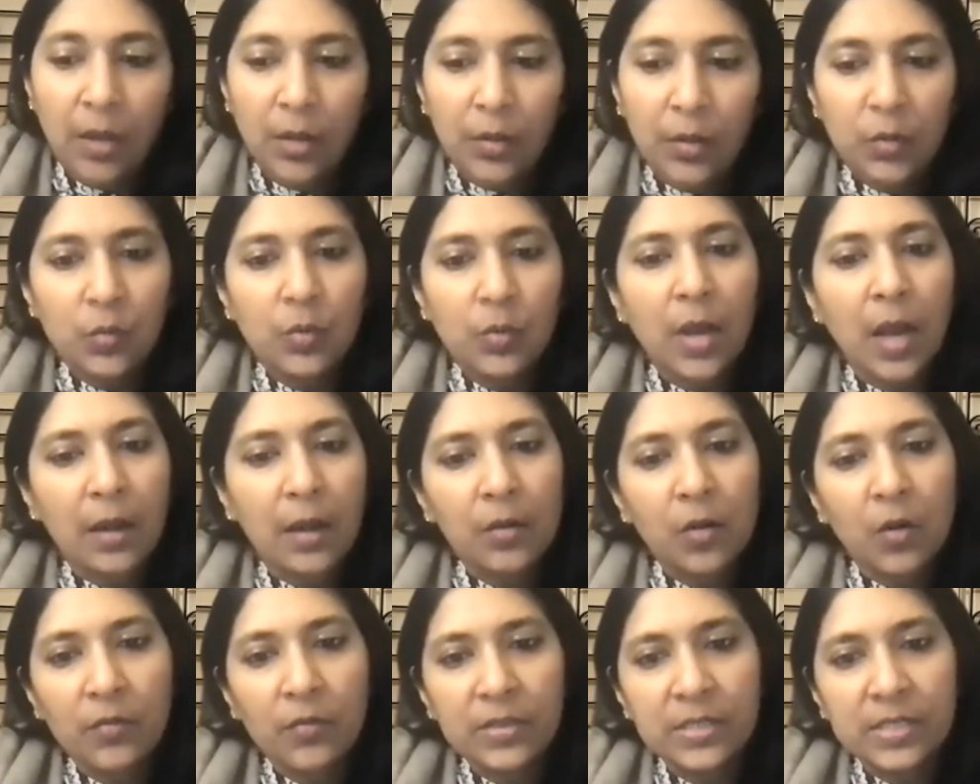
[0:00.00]
you can't
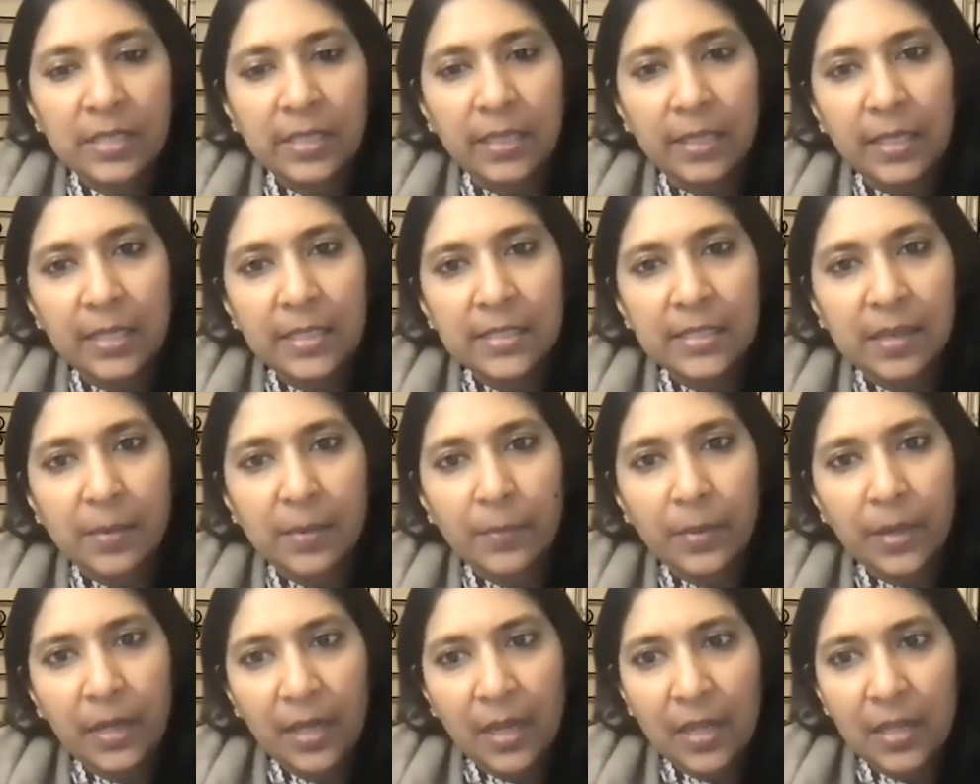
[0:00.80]
obviously heal
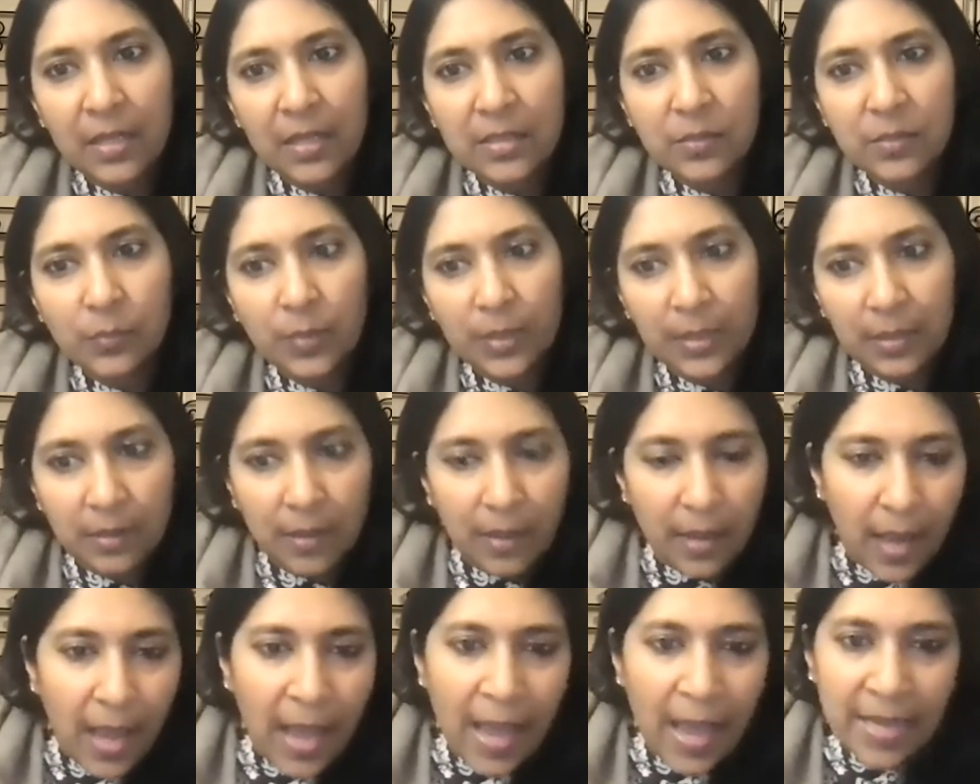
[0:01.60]
somebody else with
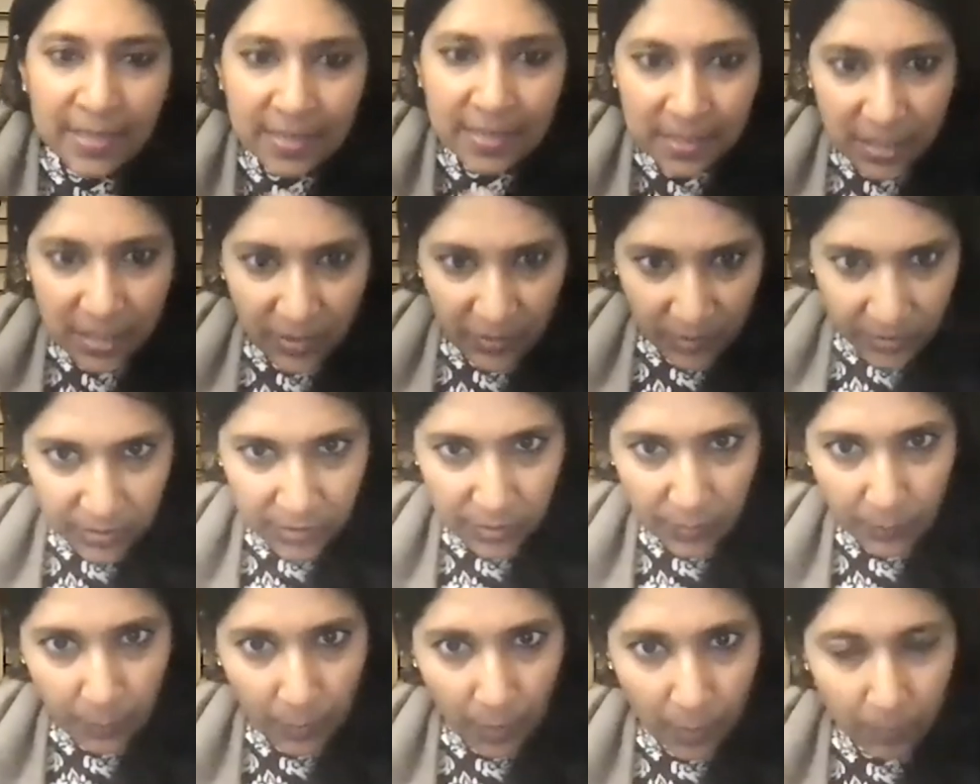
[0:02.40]
as serious
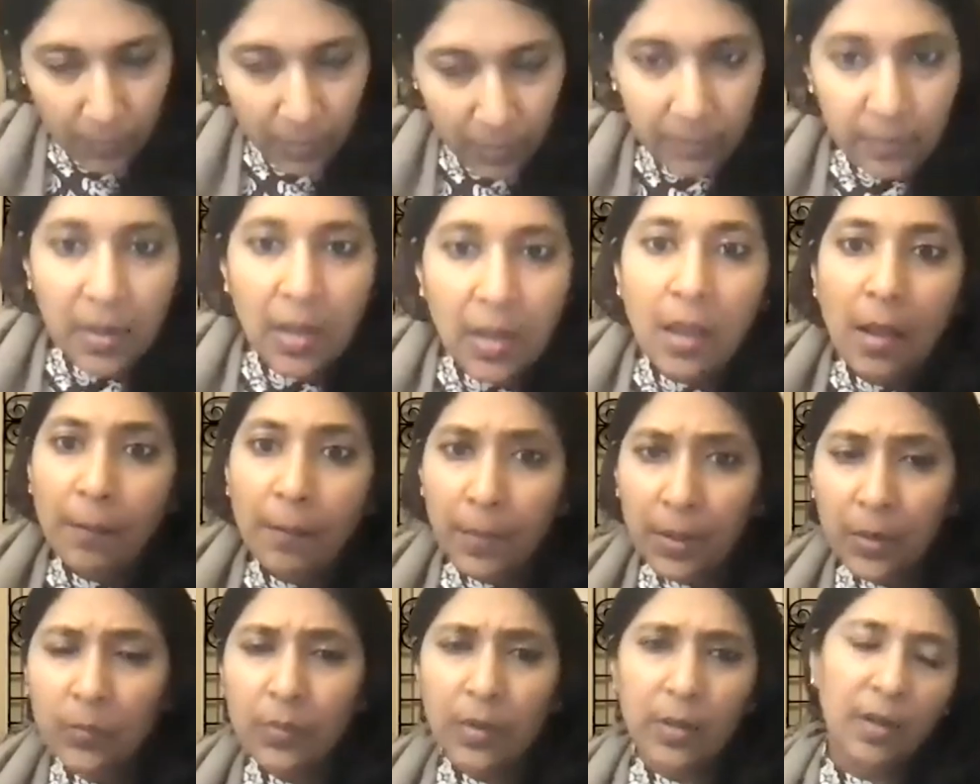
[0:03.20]
a problem,
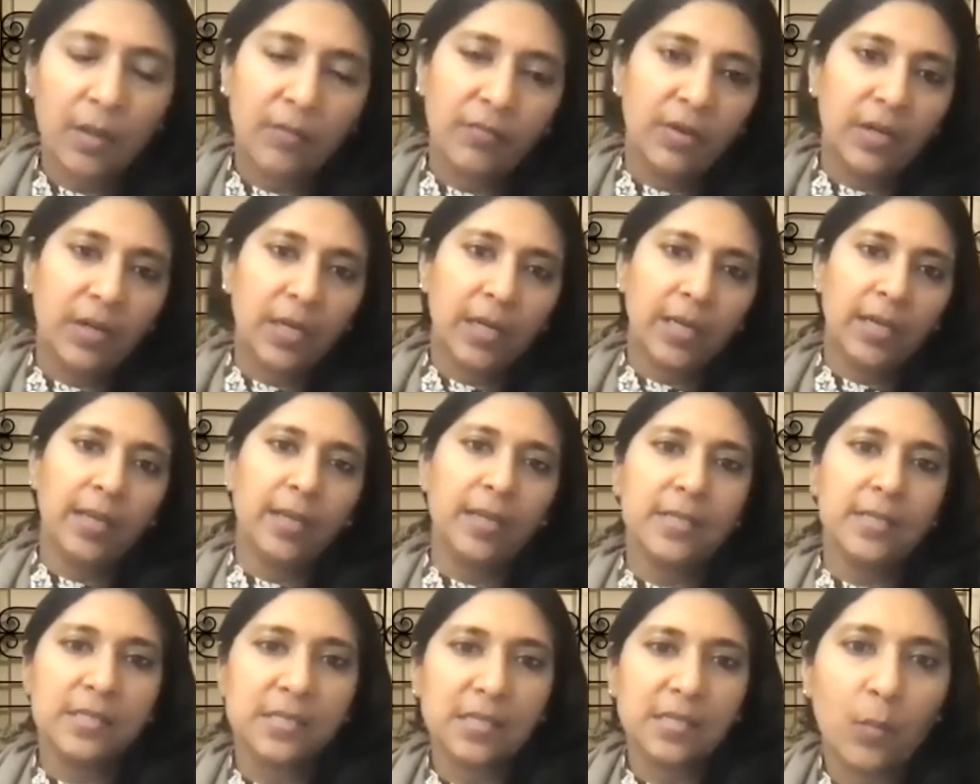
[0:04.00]
but you can definitely
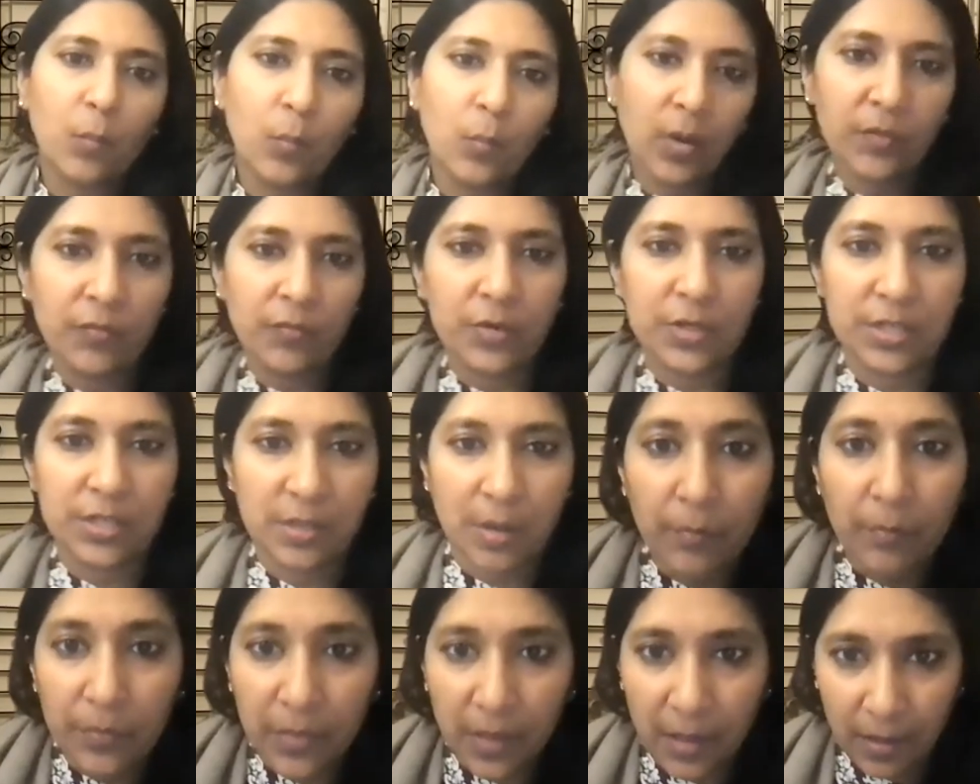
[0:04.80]
heal someone for
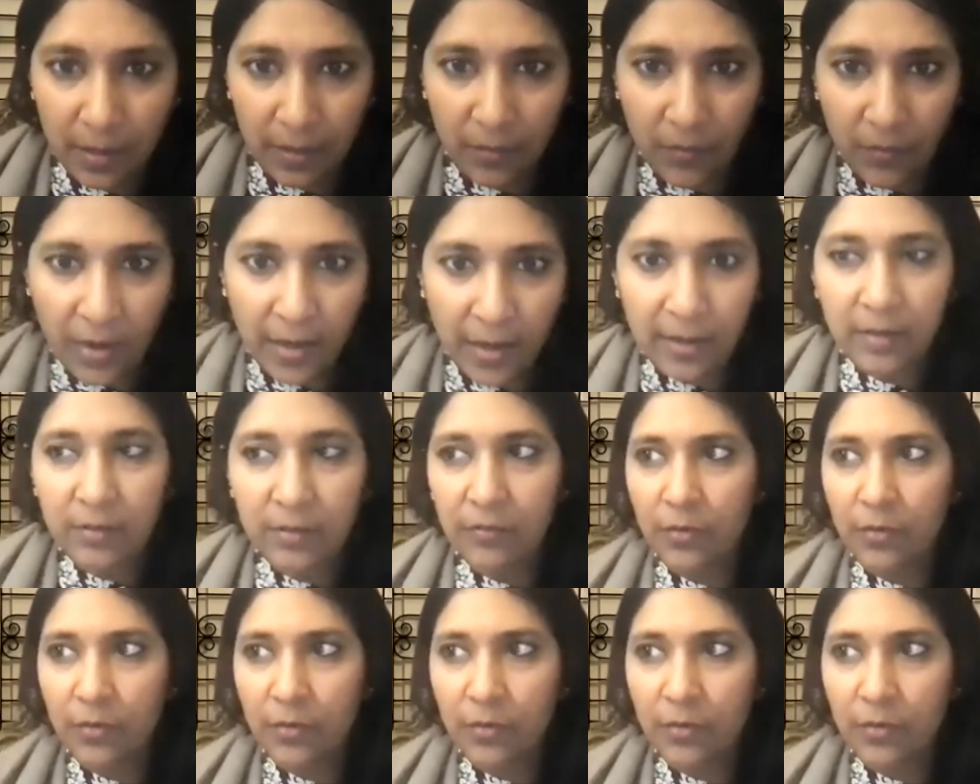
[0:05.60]
something, right?